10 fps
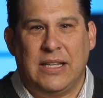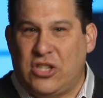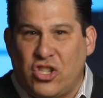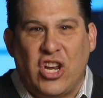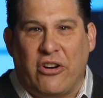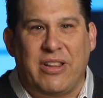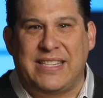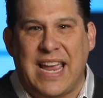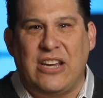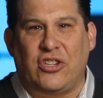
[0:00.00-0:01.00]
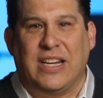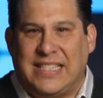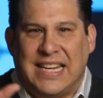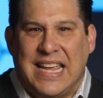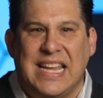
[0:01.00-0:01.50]
It's a generalization.
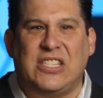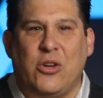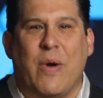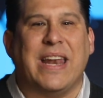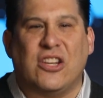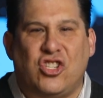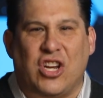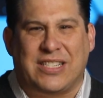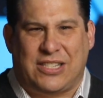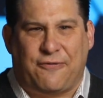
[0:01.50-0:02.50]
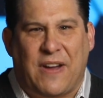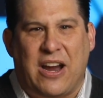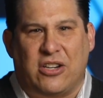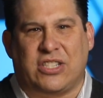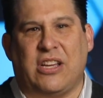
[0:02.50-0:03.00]
It's an easy way to justify
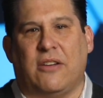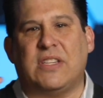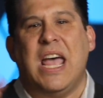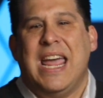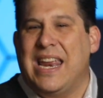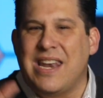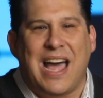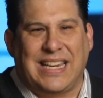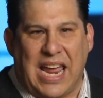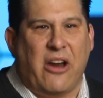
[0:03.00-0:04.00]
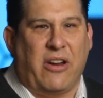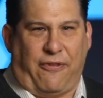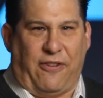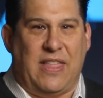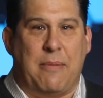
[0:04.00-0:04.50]
ourselves in not caring
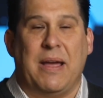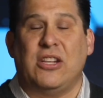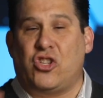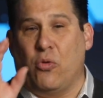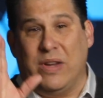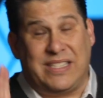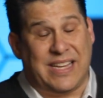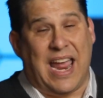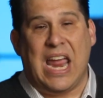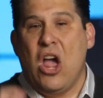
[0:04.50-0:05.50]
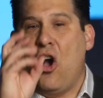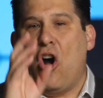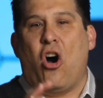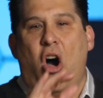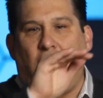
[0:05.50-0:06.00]
for them. And so we say,
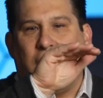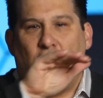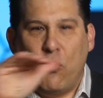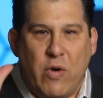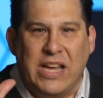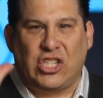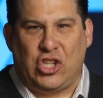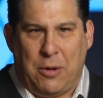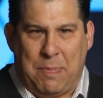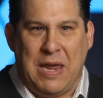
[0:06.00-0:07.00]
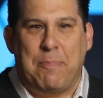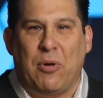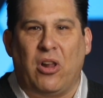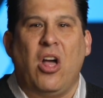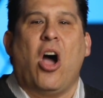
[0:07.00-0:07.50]
all rich
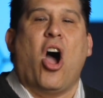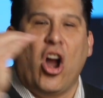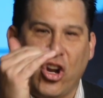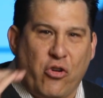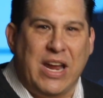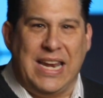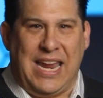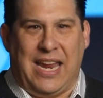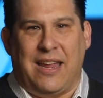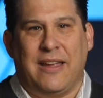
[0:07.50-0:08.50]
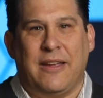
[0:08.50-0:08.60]
people are greedy.